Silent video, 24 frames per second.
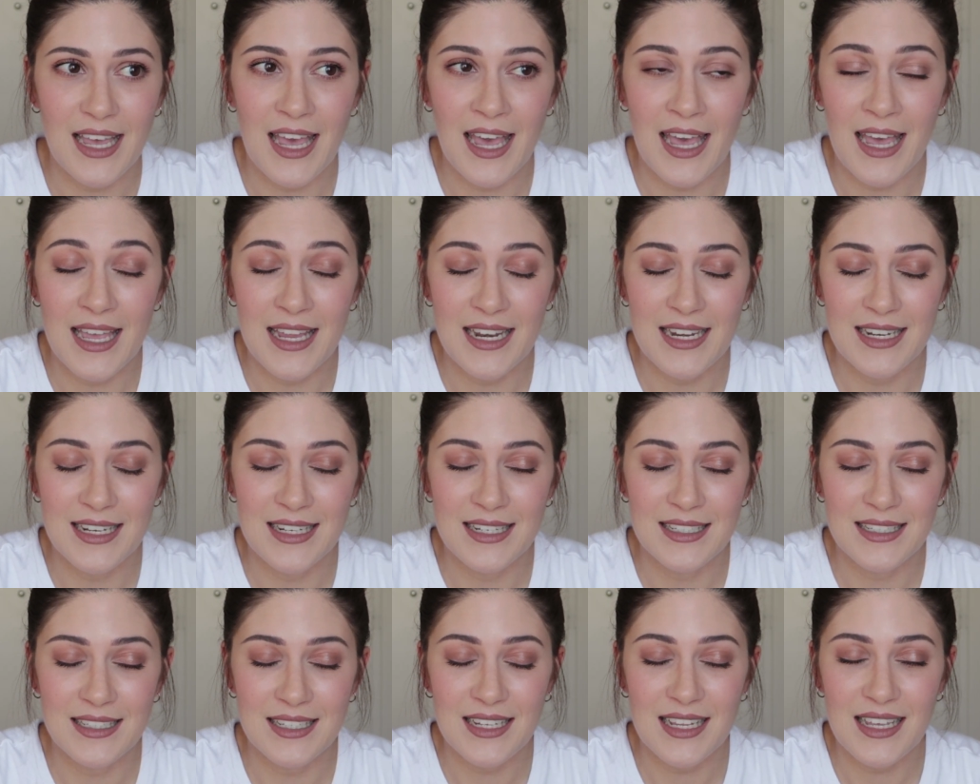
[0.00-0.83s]

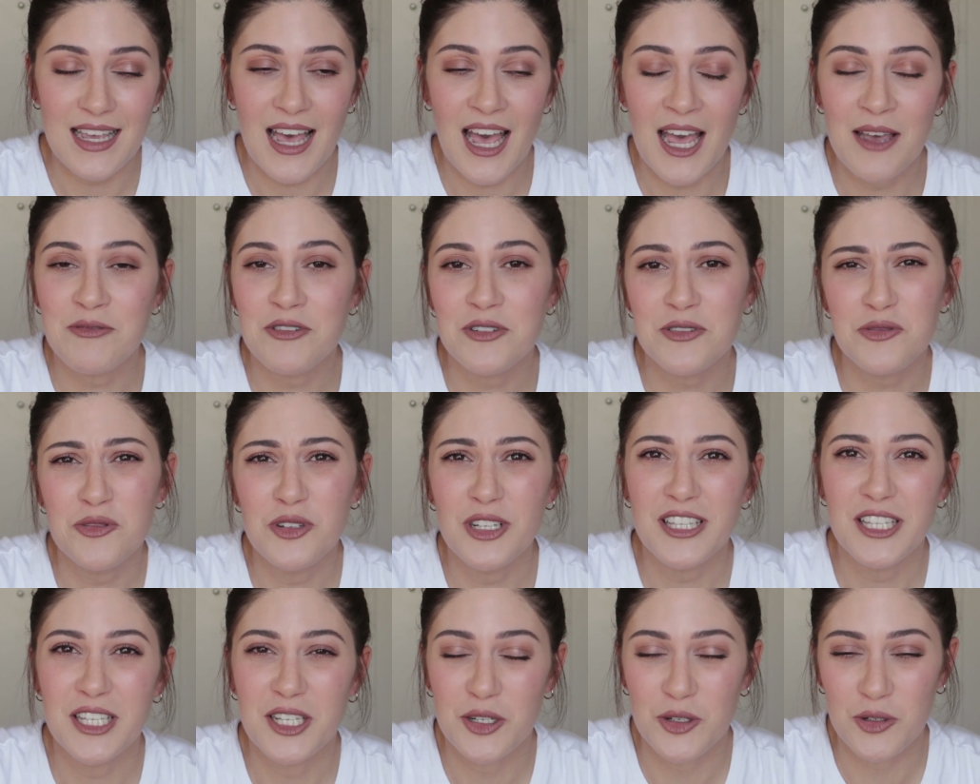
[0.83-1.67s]
And I'm a
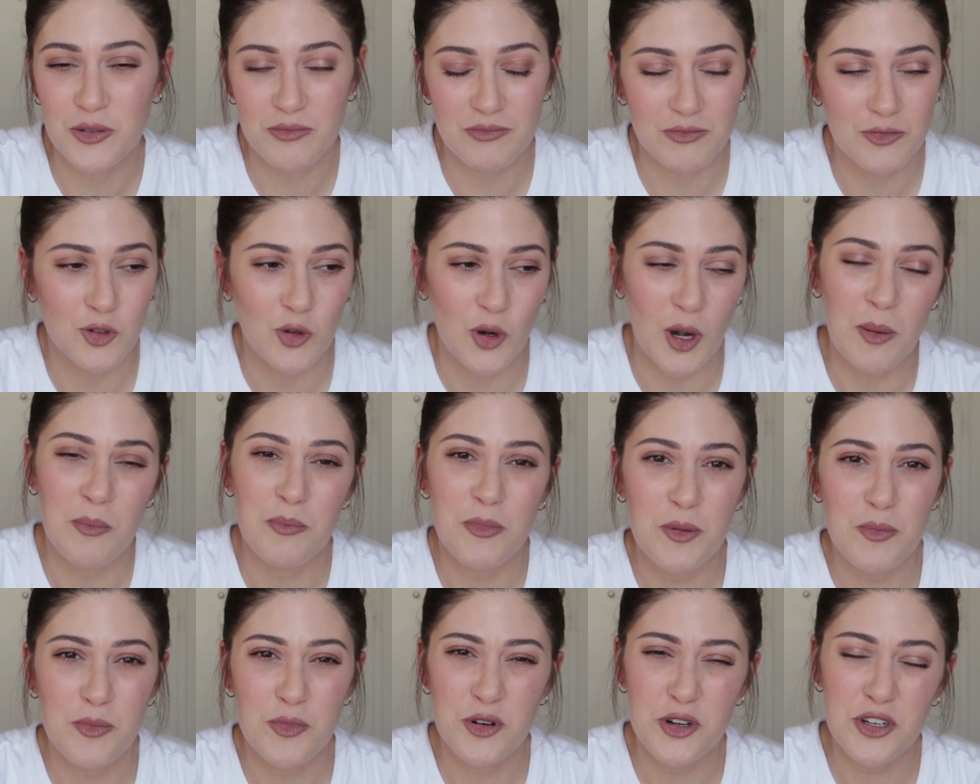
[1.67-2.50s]
really
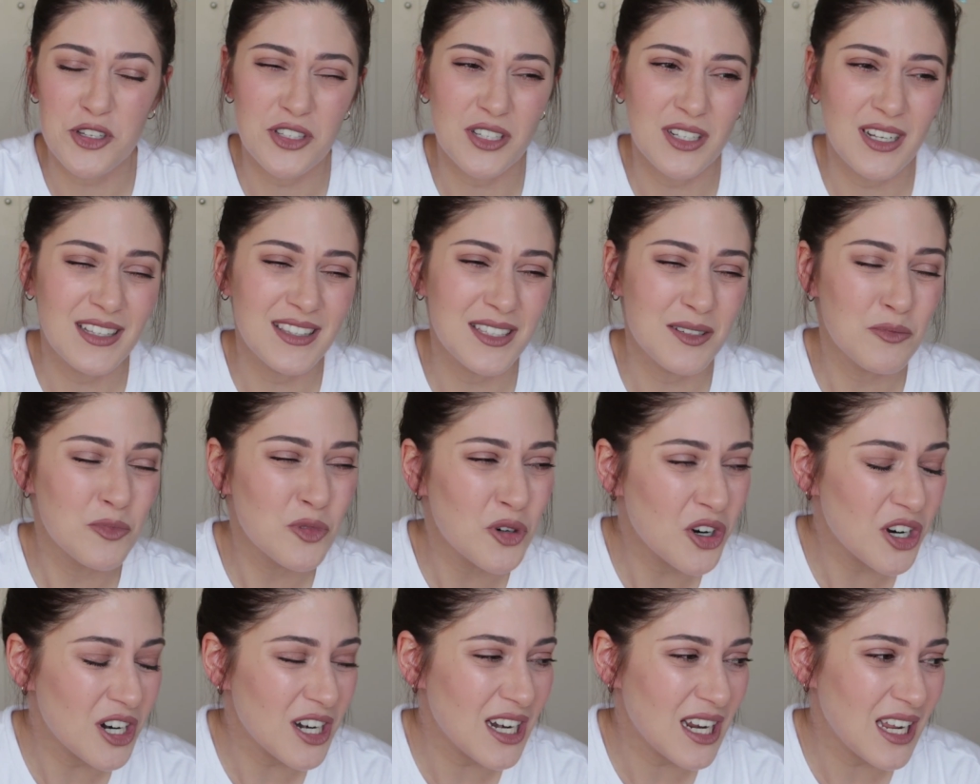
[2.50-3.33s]
grumpy person in the
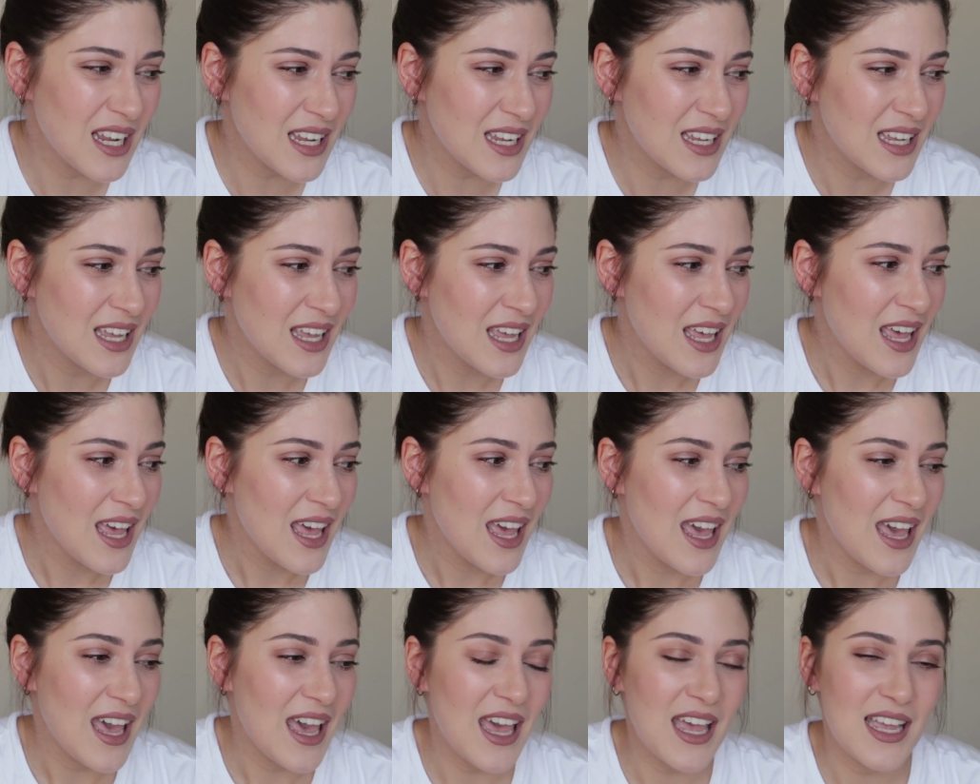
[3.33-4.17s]
morning,
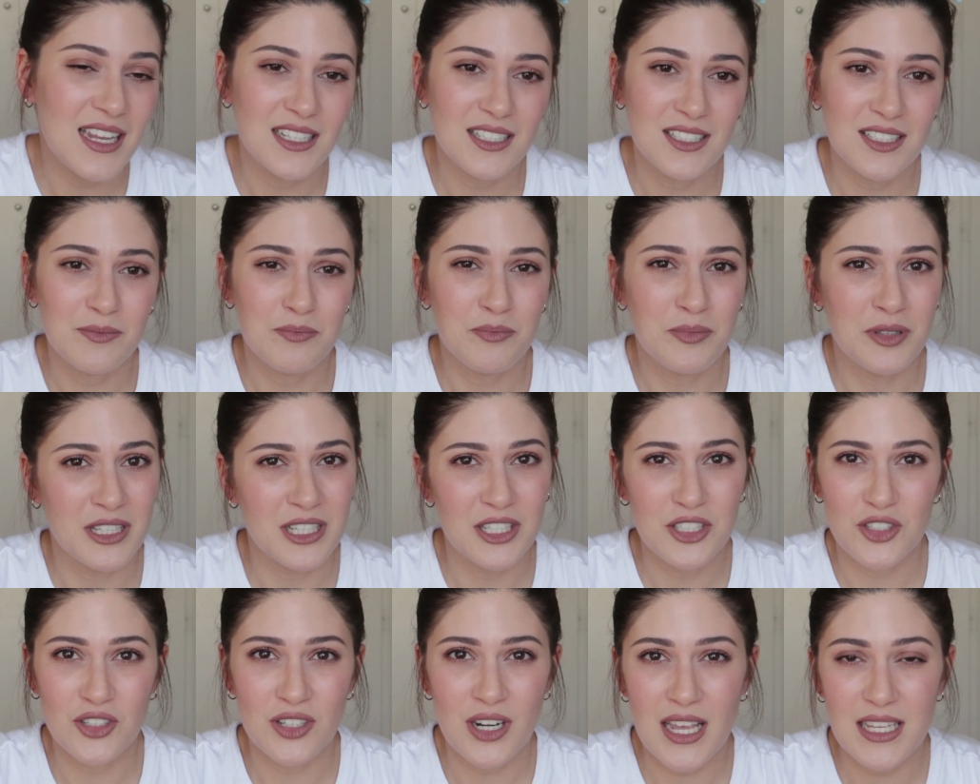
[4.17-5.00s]
and
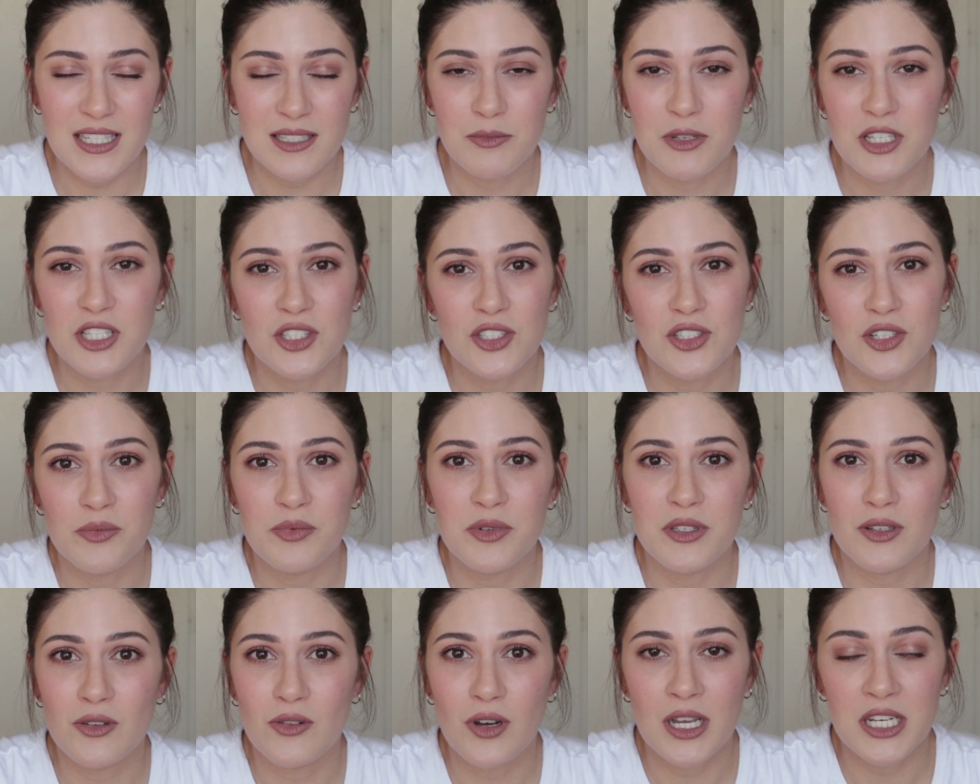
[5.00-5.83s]
please don't ask me
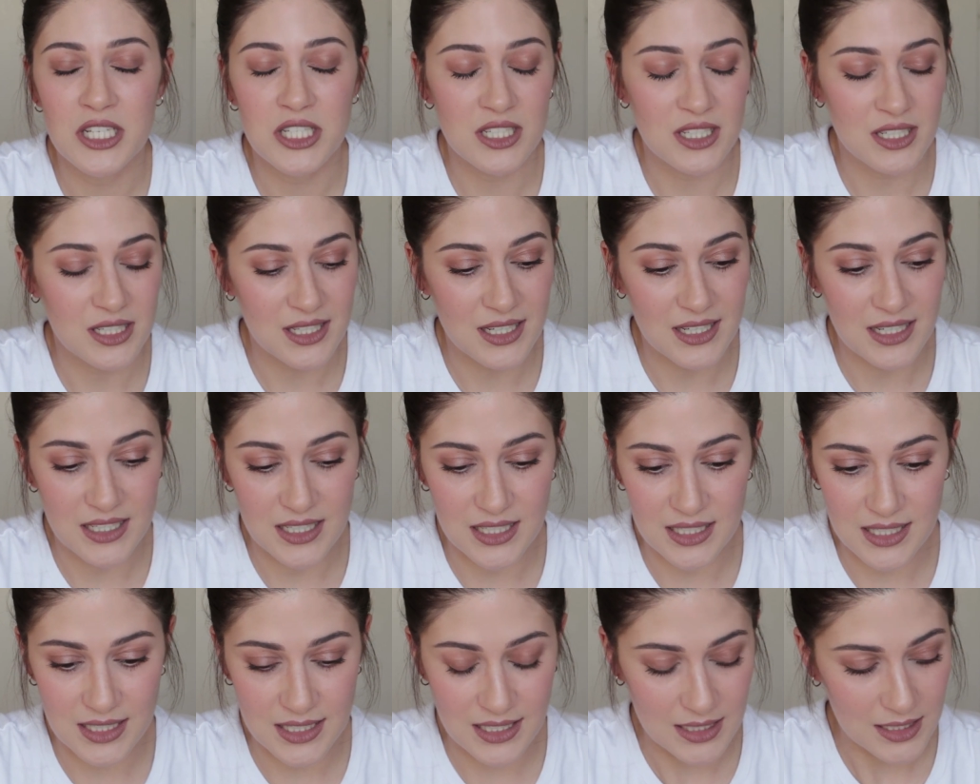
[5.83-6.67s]
stupid questions
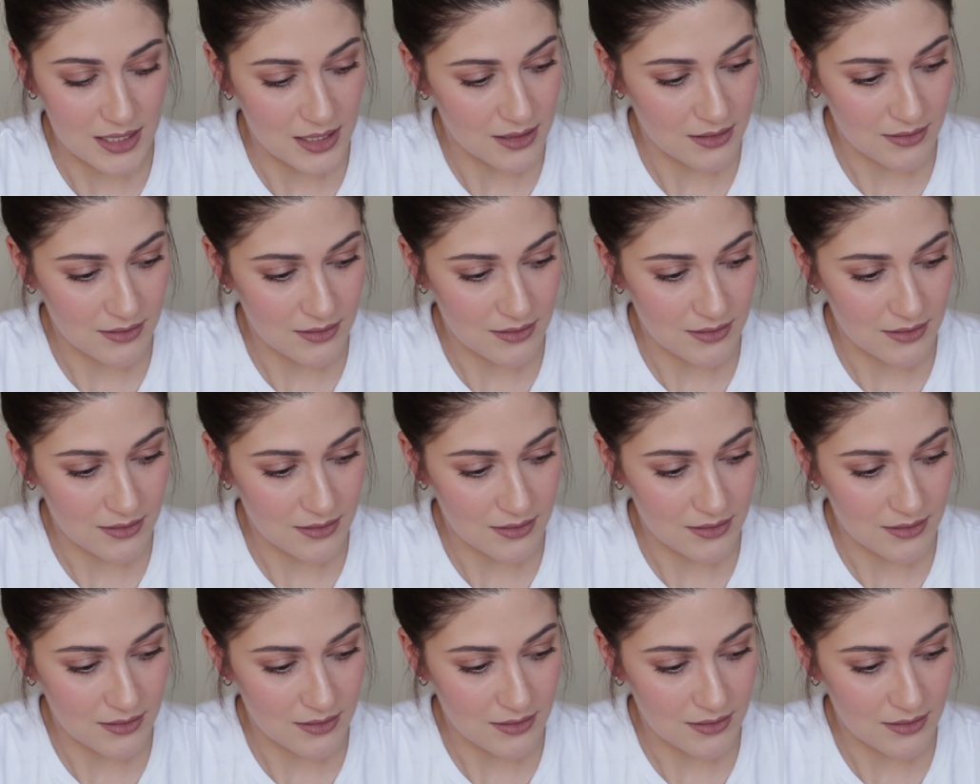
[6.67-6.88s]
because